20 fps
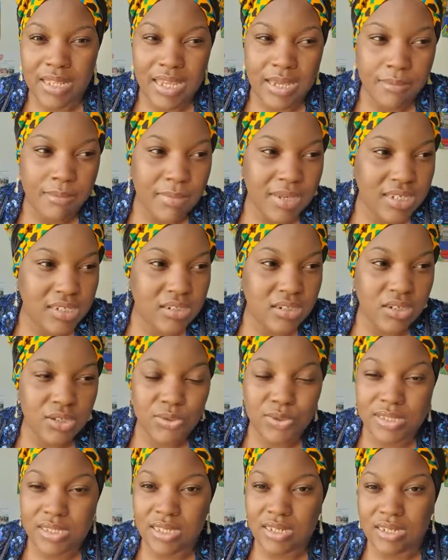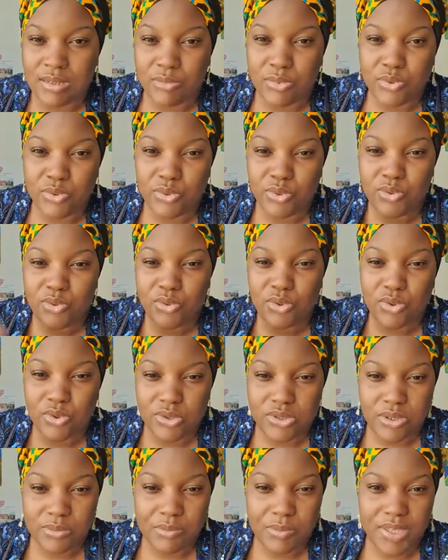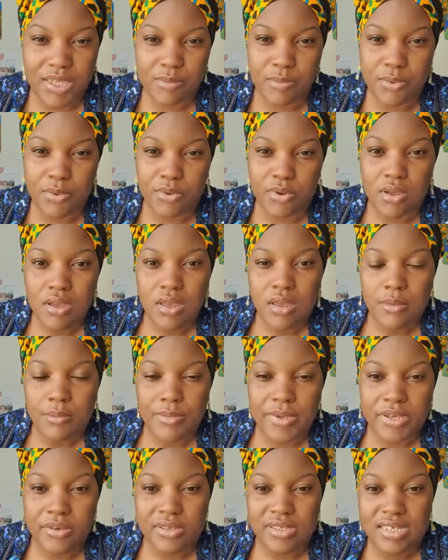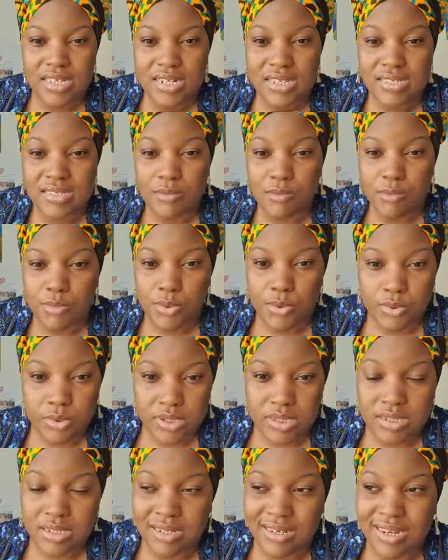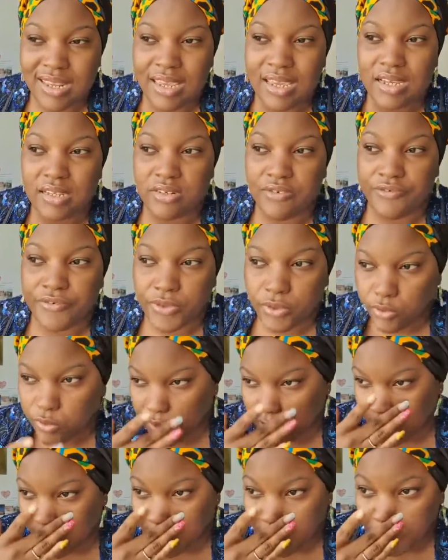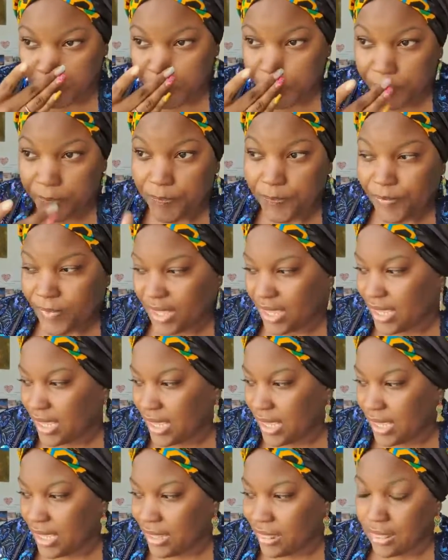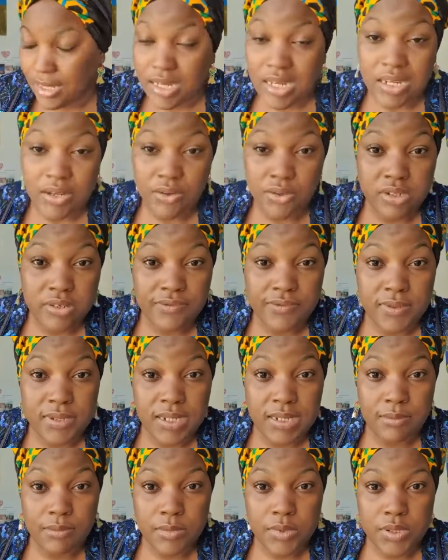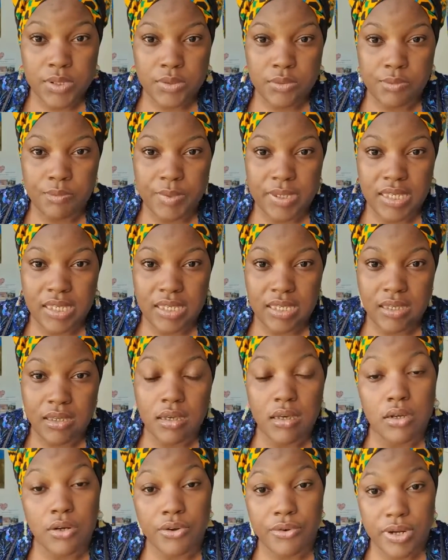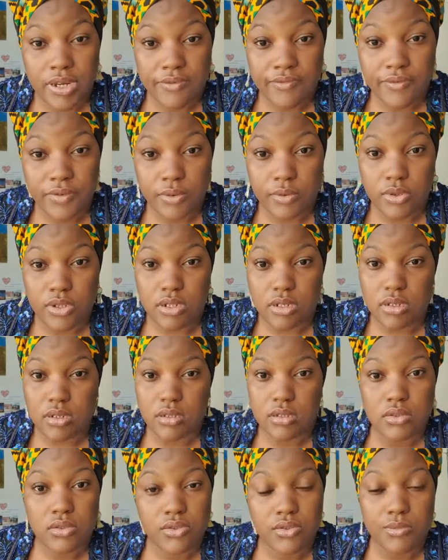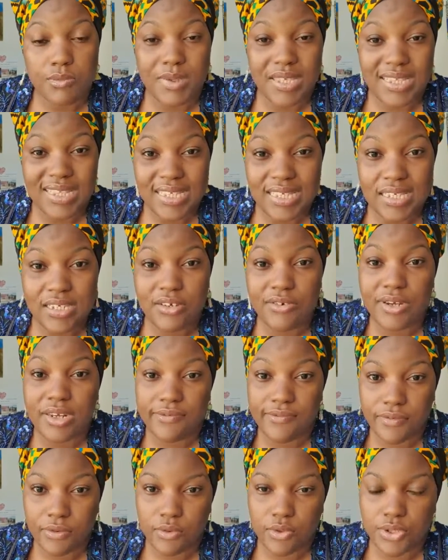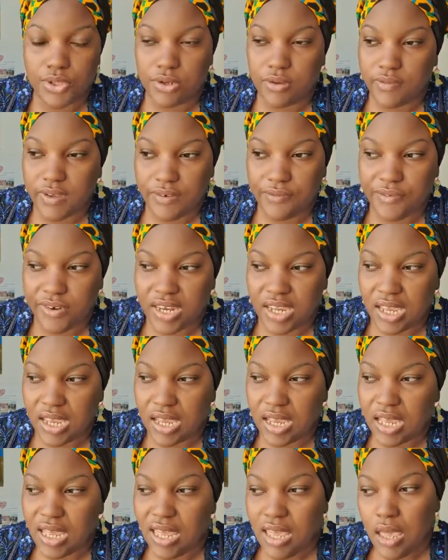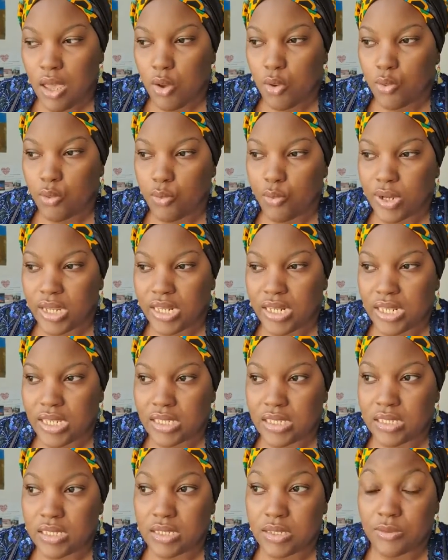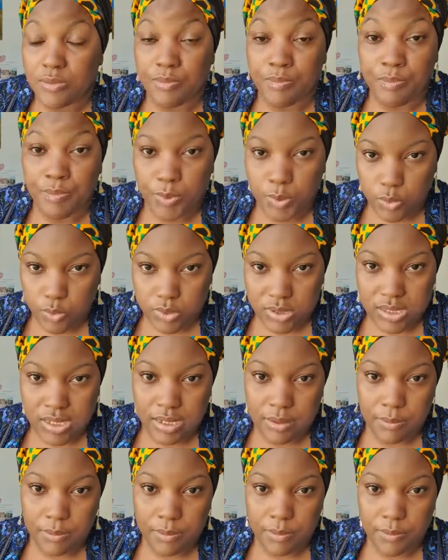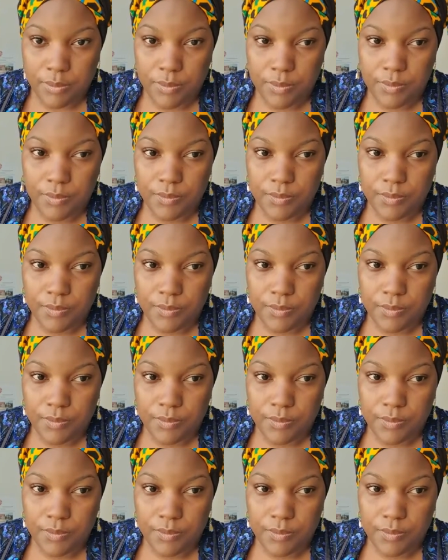name. Make sure you send them to Google some people, because it is important. They are the future. And in order for them to be a great future, to be the great future of Africa, we need to build them